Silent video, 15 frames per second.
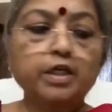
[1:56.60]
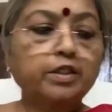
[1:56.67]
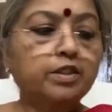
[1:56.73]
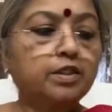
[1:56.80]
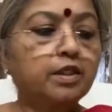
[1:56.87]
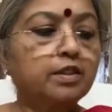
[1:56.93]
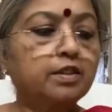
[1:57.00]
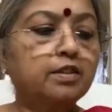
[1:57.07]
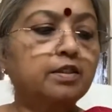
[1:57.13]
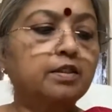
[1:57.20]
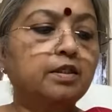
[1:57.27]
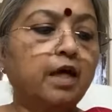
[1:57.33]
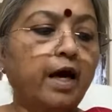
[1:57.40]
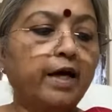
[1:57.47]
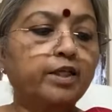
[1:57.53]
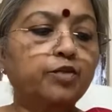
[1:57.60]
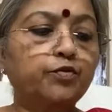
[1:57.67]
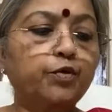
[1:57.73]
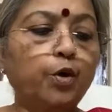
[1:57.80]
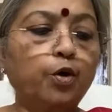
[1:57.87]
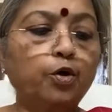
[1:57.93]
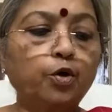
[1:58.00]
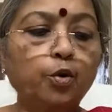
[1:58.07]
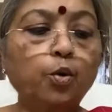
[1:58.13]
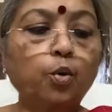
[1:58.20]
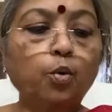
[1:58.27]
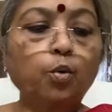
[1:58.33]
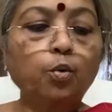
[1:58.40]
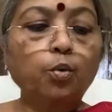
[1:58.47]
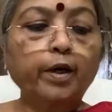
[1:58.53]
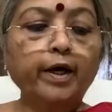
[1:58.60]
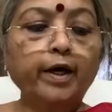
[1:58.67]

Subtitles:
Justice, as we all know,